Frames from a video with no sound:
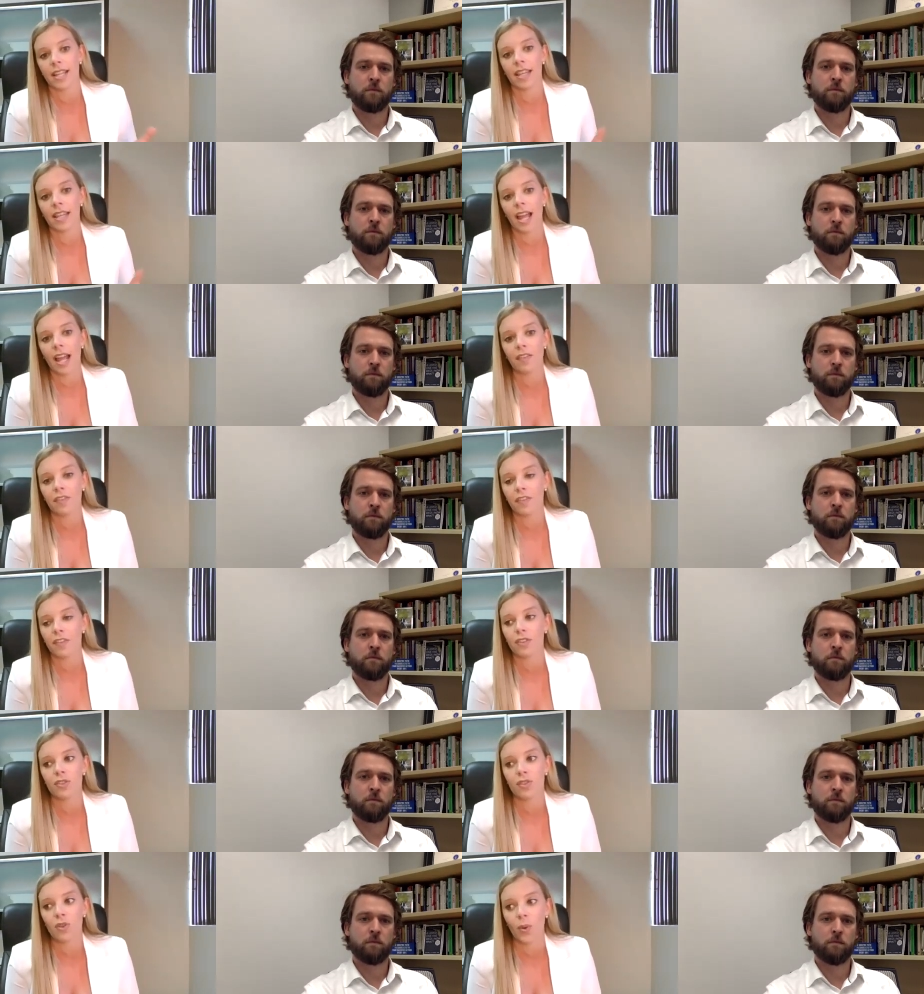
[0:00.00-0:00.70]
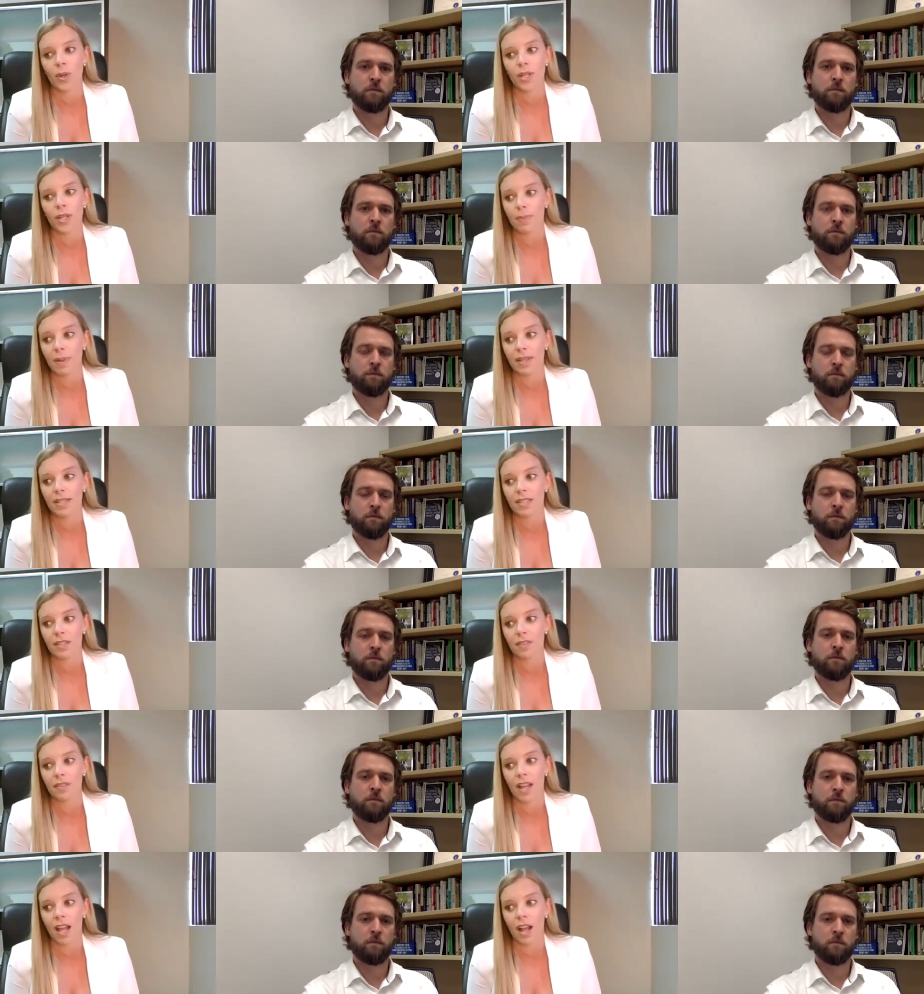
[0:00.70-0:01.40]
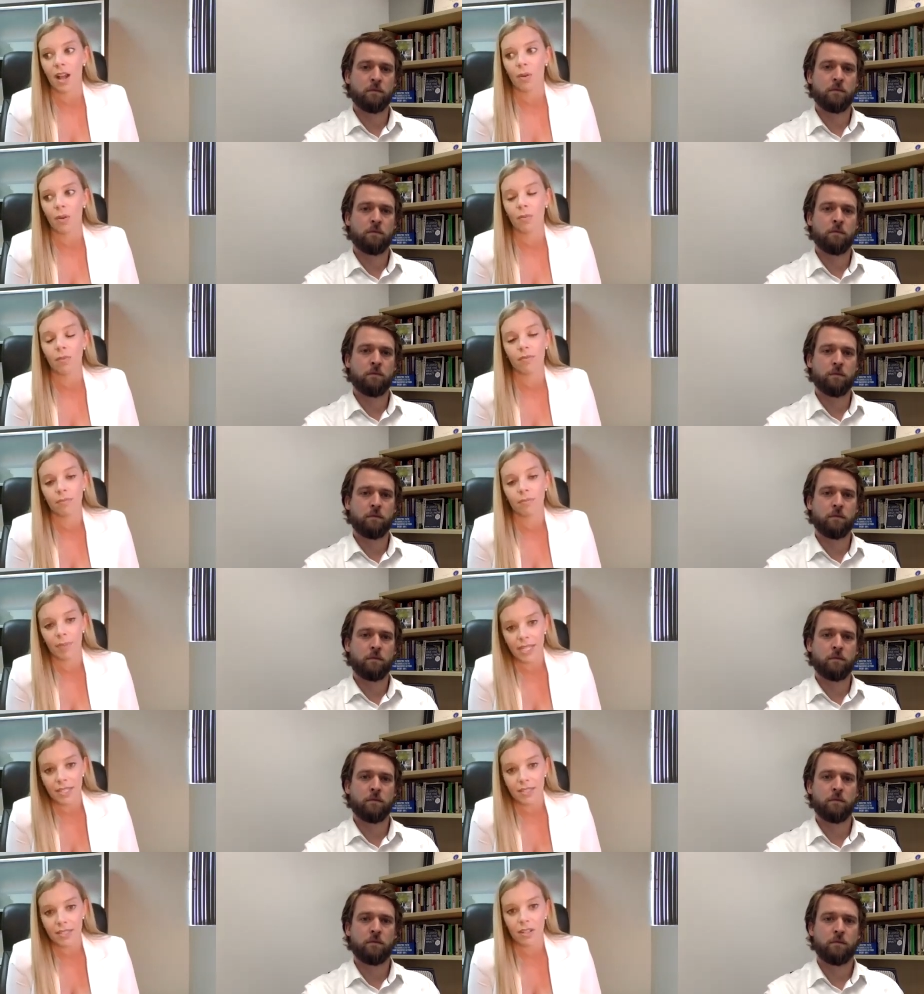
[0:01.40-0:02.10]
Speaker 1: life is so expensive now
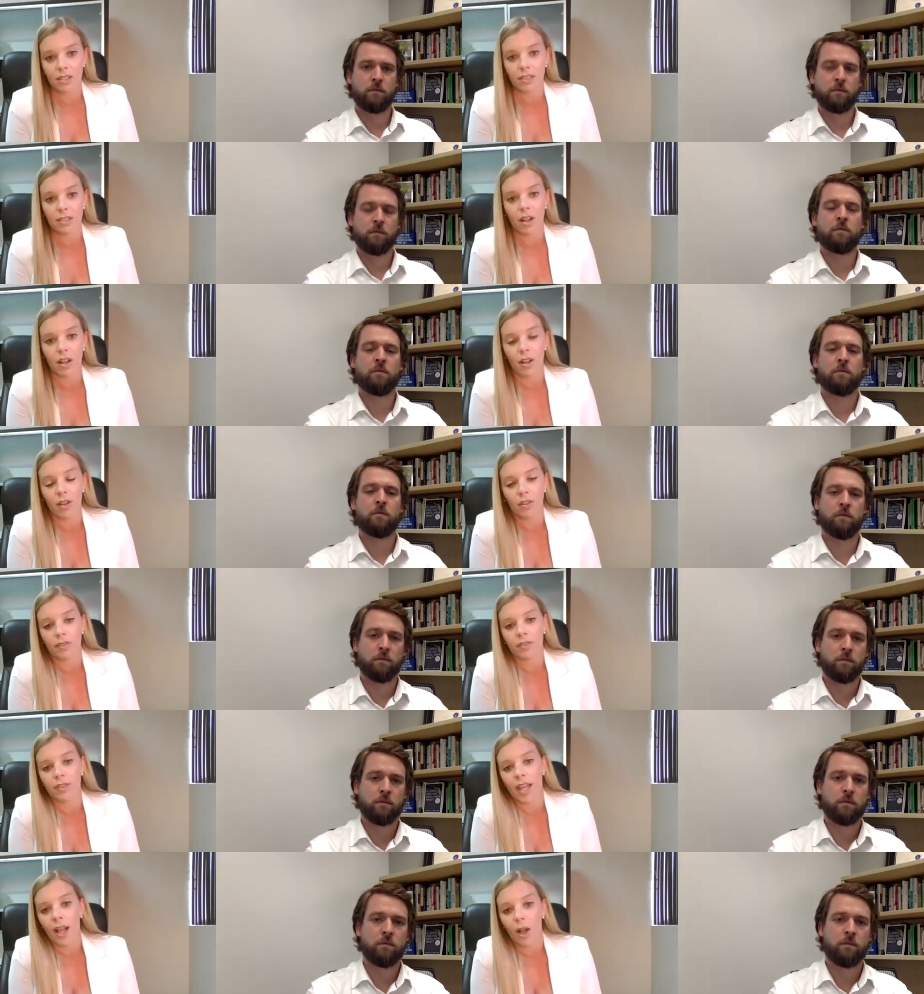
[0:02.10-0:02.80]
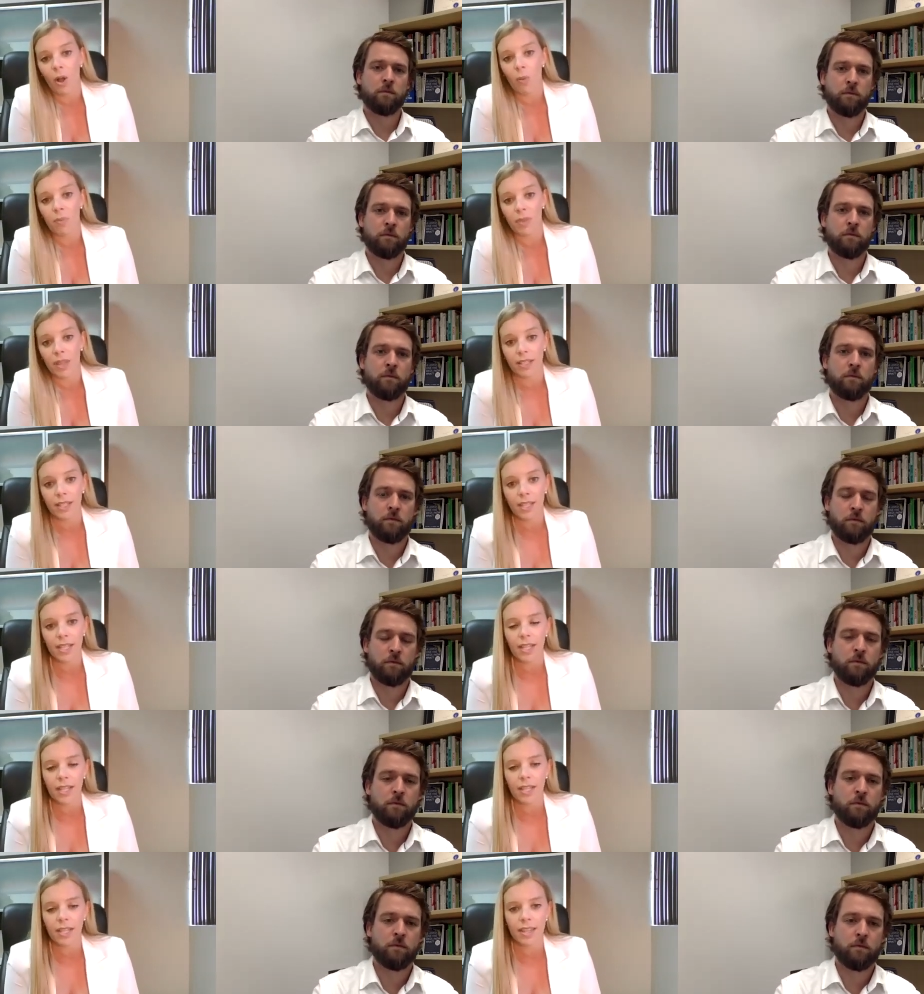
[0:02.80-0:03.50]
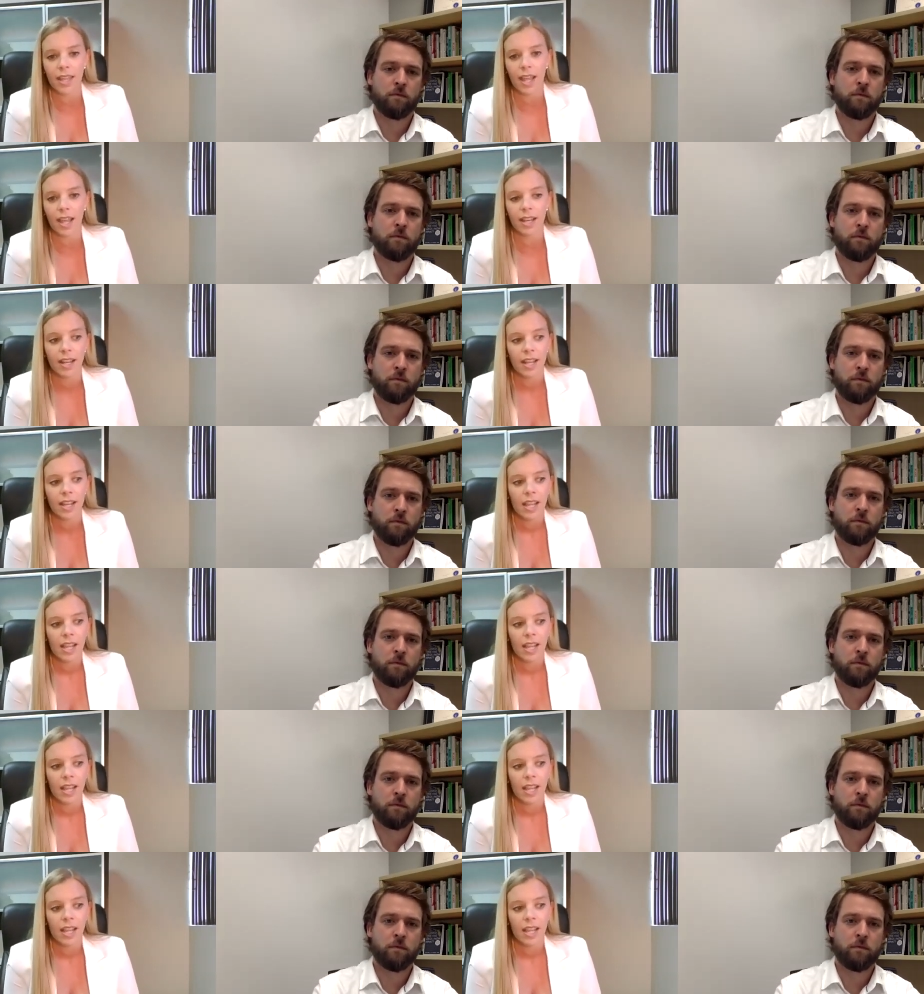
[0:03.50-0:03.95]
based on all the help they need, that